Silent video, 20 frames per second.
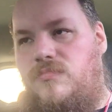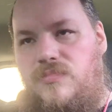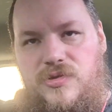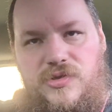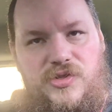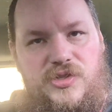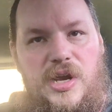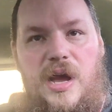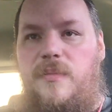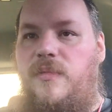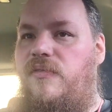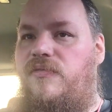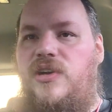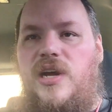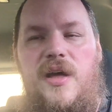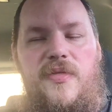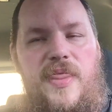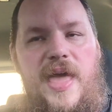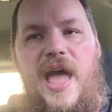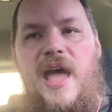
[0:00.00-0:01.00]
Some have
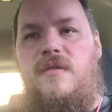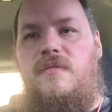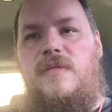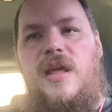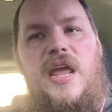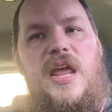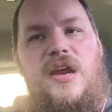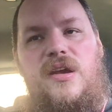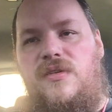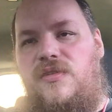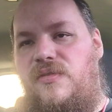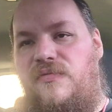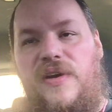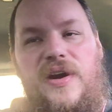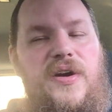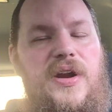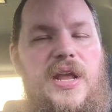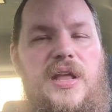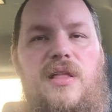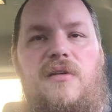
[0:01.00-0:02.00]
done that and to
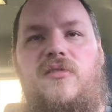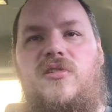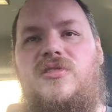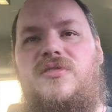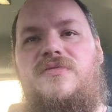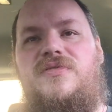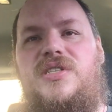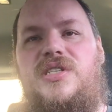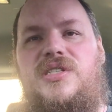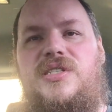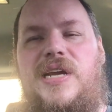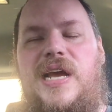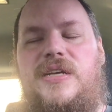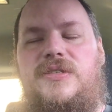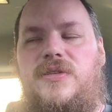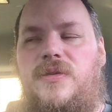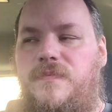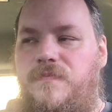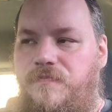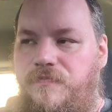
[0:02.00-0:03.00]
varying levels of
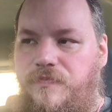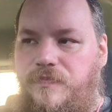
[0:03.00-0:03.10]
success.